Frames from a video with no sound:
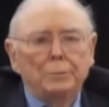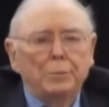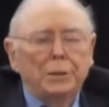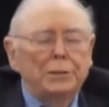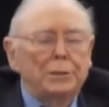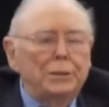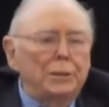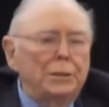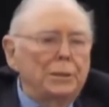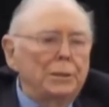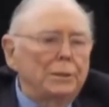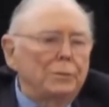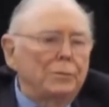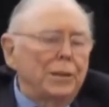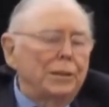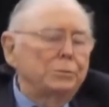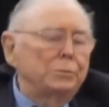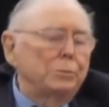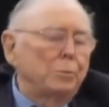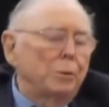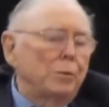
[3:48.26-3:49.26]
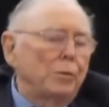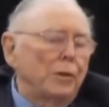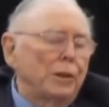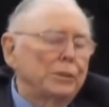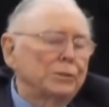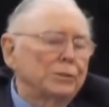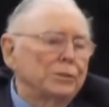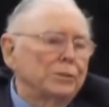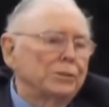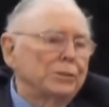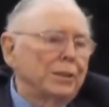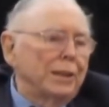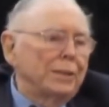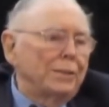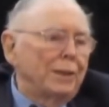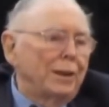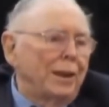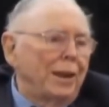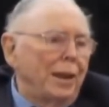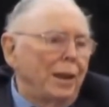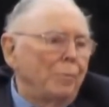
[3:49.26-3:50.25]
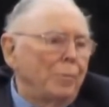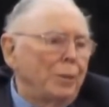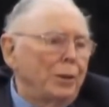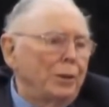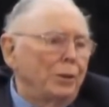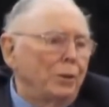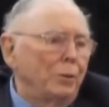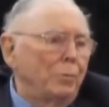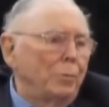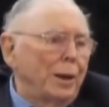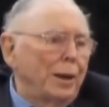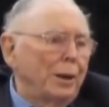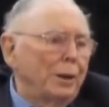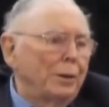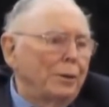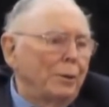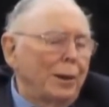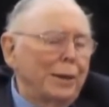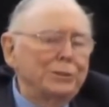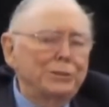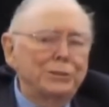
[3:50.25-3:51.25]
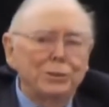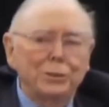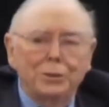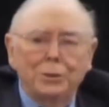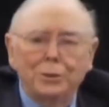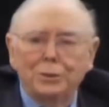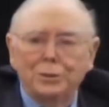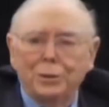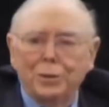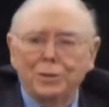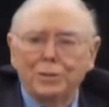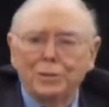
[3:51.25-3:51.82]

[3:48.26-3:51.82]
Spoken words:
But the investment professionals think they're helping you by arranging a